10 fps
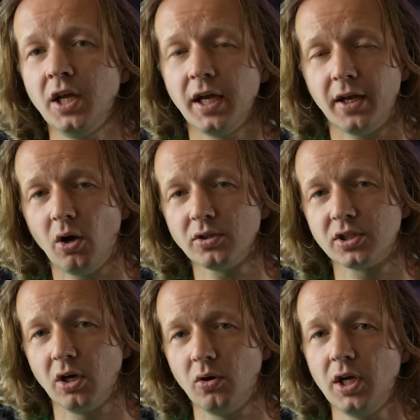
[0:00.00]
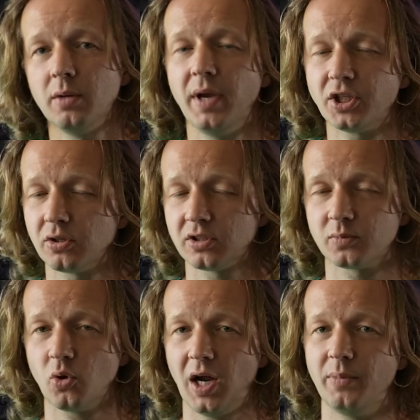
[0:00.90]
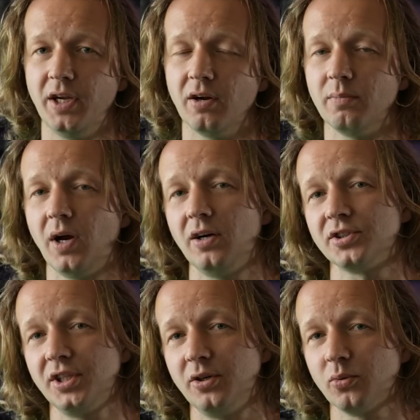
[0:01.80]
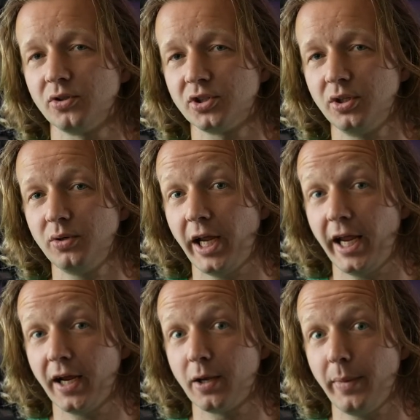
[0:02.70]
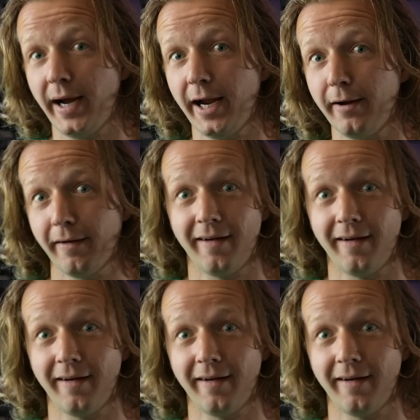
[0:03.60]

And also, make sure to subscribe here. I'll see you real soon, and goodbye.